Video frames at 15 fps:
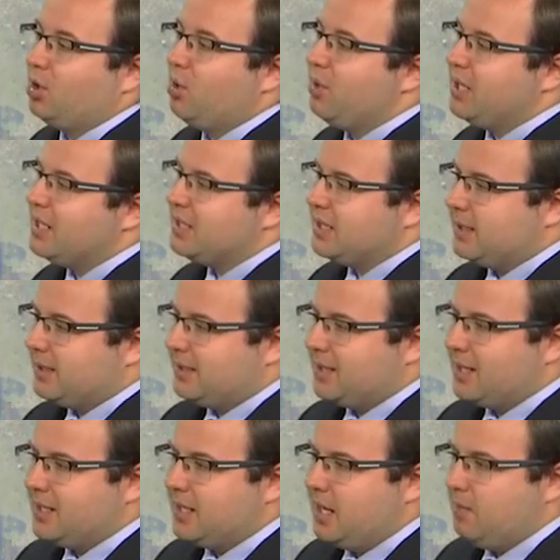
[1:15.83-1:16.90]
Going into
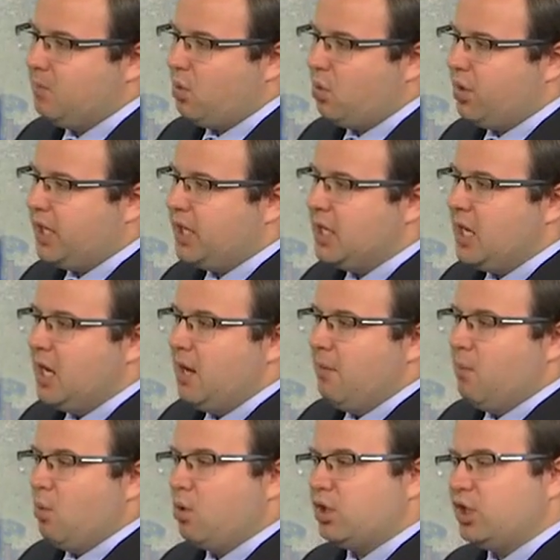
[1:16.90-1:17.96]
Sunday morning,
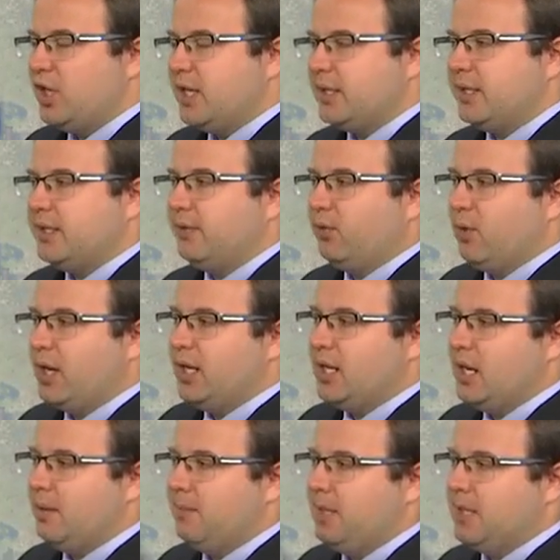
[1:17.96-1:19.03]
more chances of rain
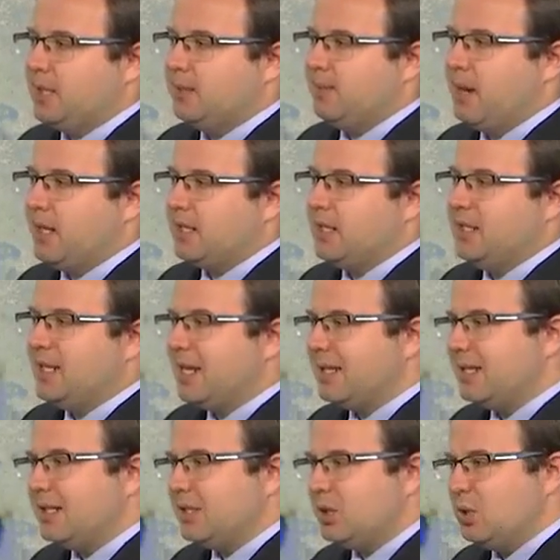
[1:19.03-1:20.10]
can be expected.
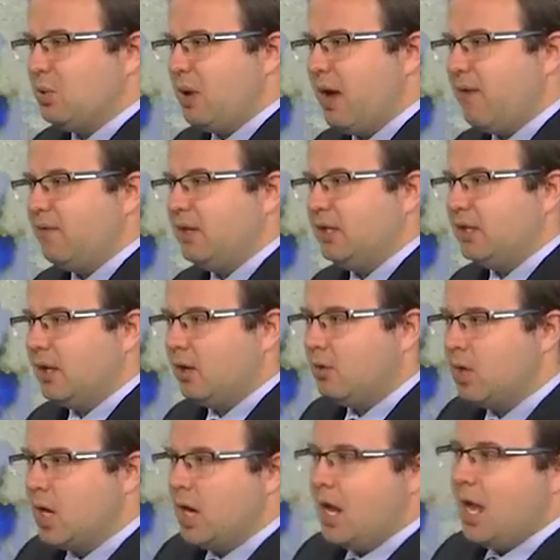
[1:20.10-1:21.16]
Nothing too heavy
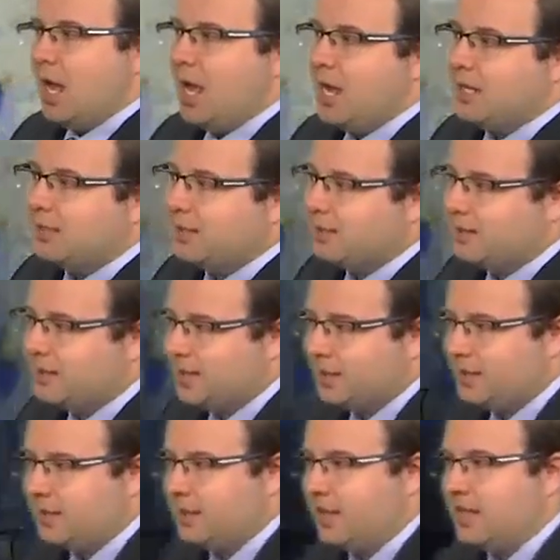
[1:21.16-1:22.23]
though, as it's
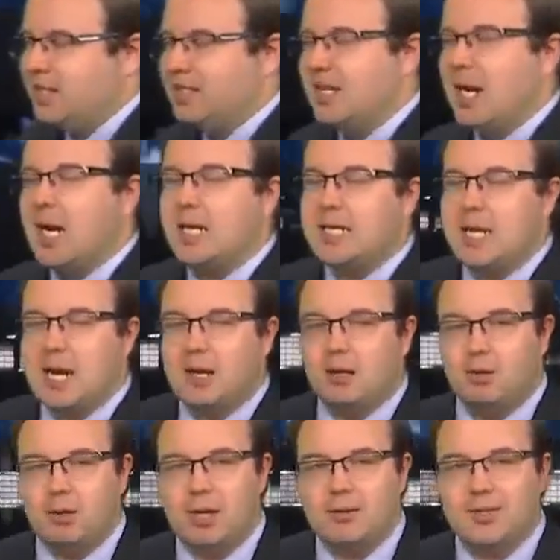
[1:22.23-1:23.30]
set to die
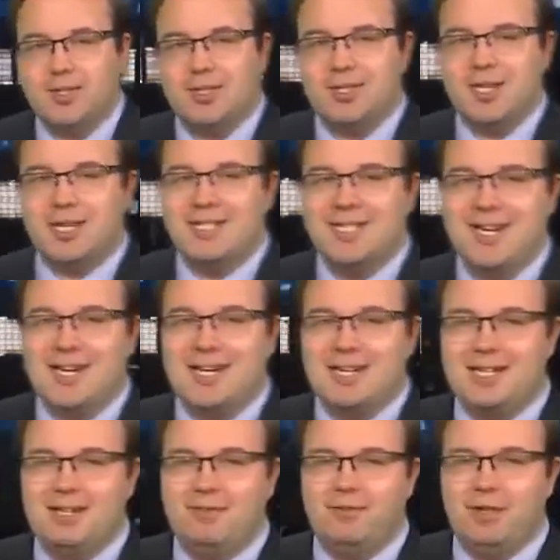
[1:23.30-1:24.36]
down around Sunday
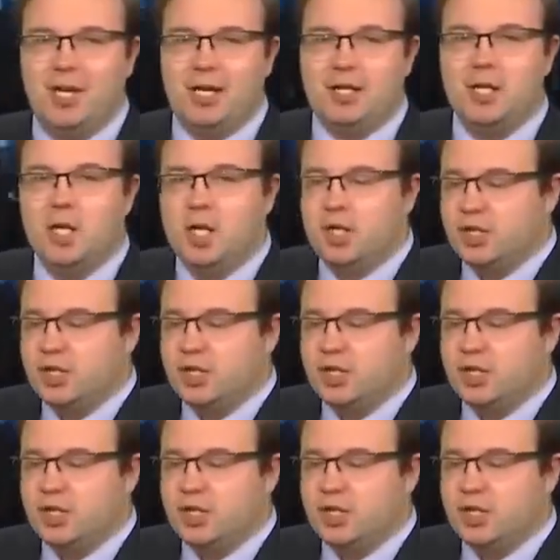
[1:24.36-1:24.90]
evening.